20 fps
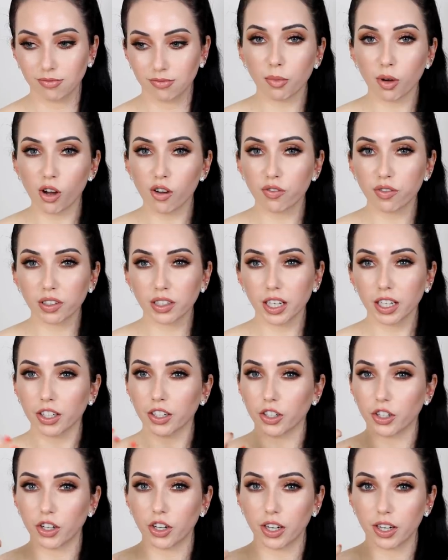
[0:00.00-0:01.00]
I'm all for like
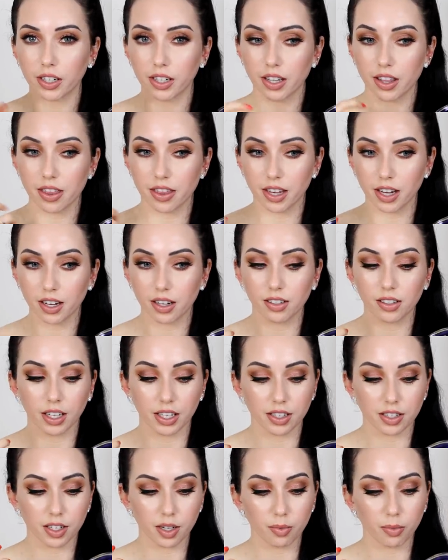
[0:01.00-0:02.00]
a good thick
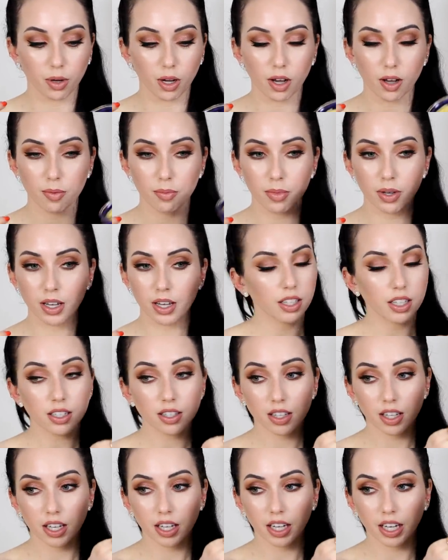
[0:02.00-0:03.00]
cleansing balm.
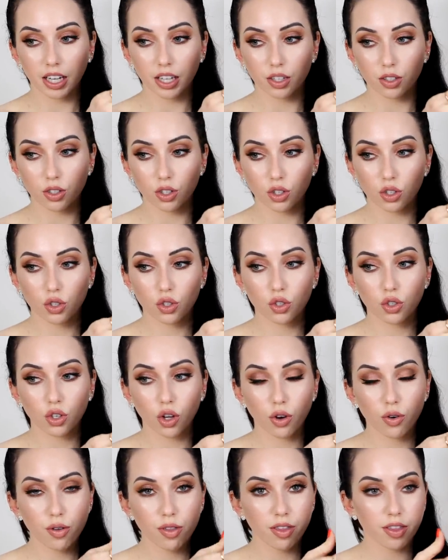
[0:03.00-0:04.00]
This thing is
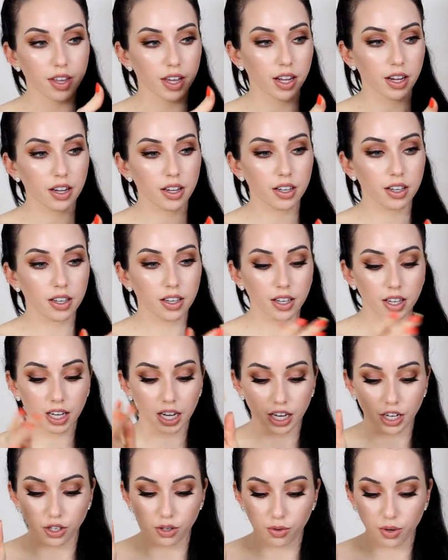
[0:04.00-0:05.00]
so thick
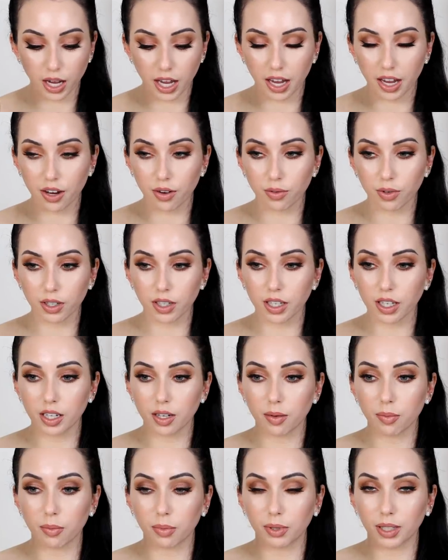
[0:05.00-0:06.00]
and you can't
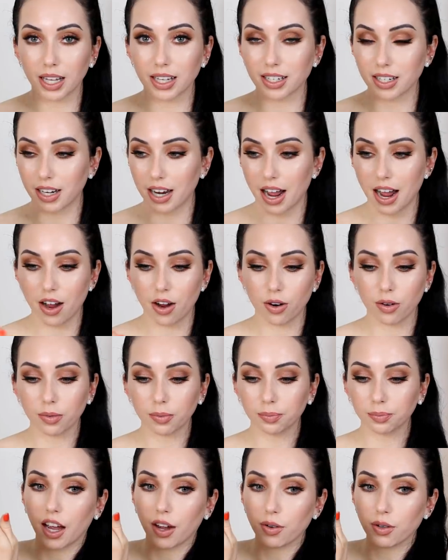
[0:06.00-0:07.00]
really blend it out.
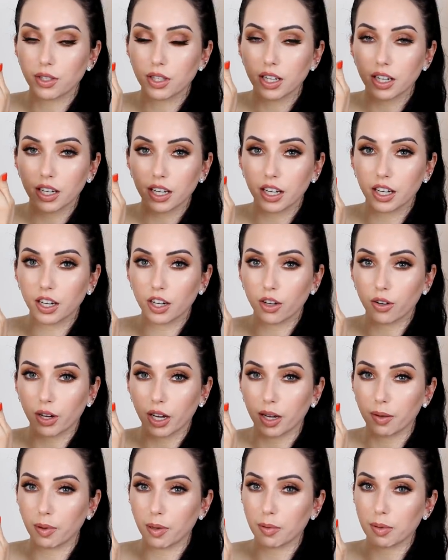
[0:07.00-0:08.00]
I was thinking,
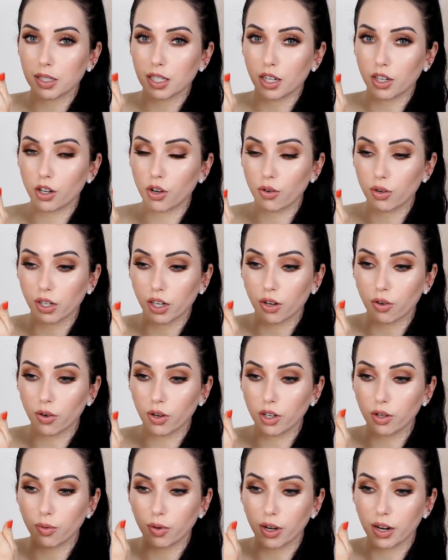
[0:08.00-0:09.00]
okay, maybe it's like coconut
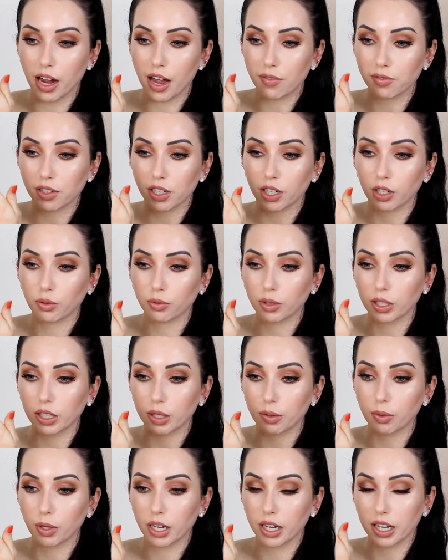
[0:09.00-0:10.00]
oil where you have to like
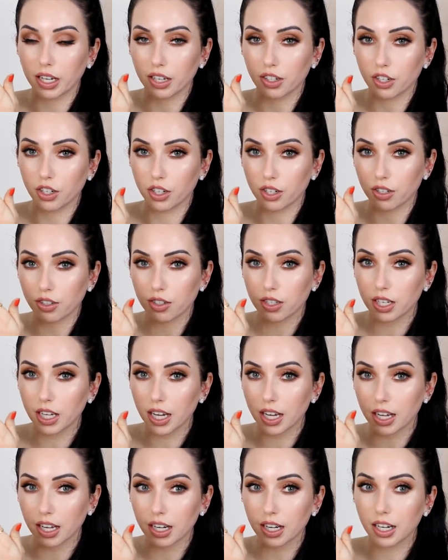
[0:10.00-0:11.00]
really work it into your
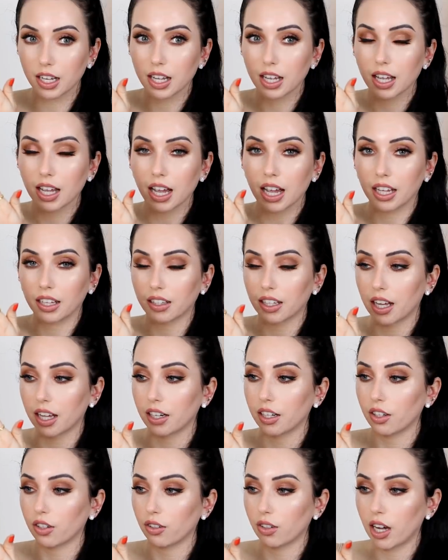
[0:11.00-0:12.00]
skin and
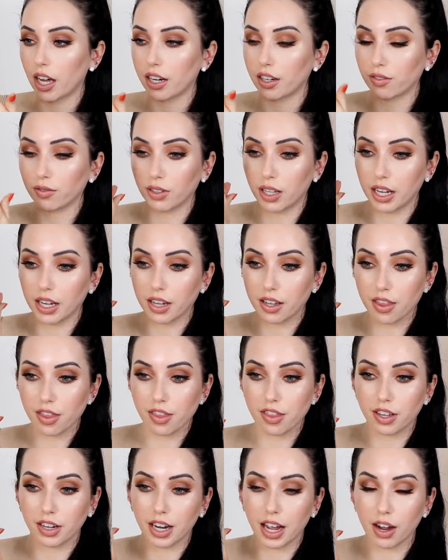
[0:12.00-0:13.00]
then it'll kind of like
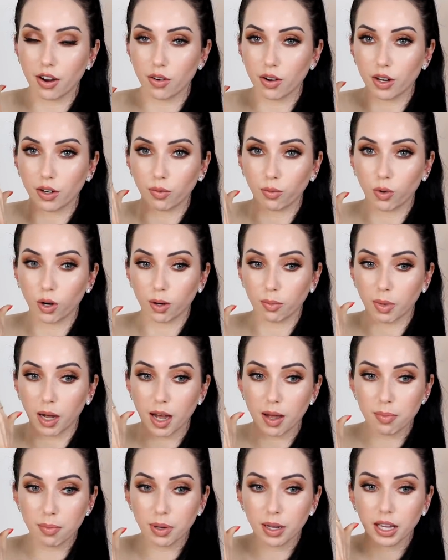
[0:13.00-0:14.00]
thin out and warm
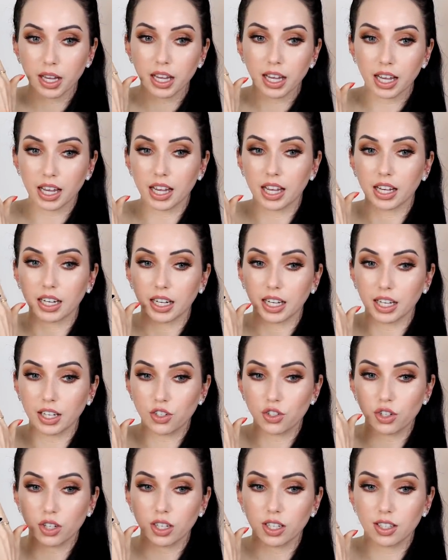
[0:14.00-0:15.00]
up. And
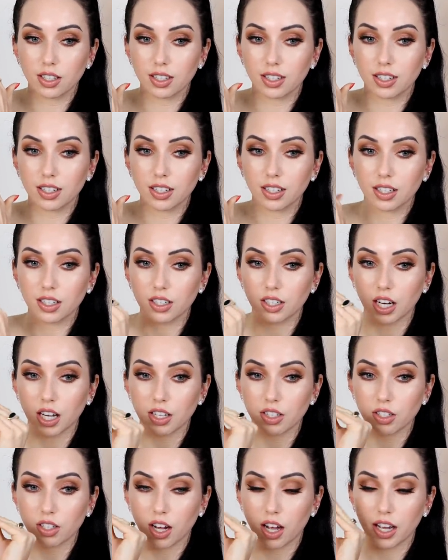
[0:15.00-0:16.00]
it just
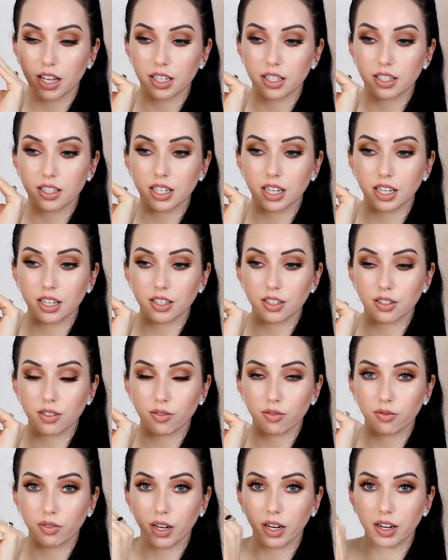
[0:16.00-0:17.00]
does not. It stays
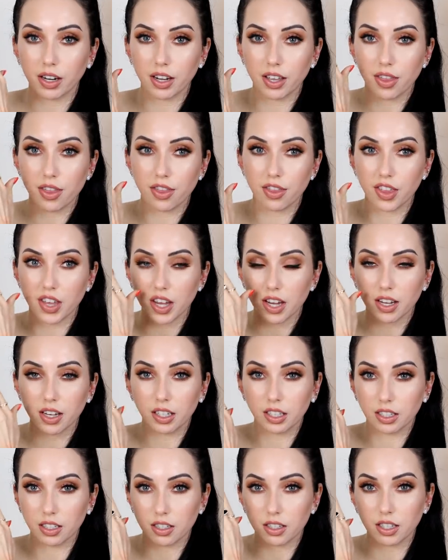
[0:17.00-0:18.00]
very thick
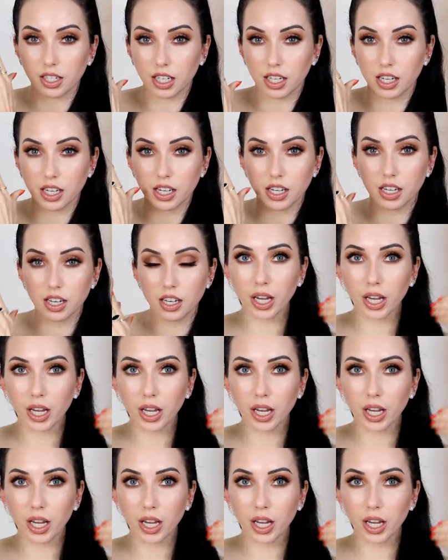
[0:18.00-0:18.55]
and sticky.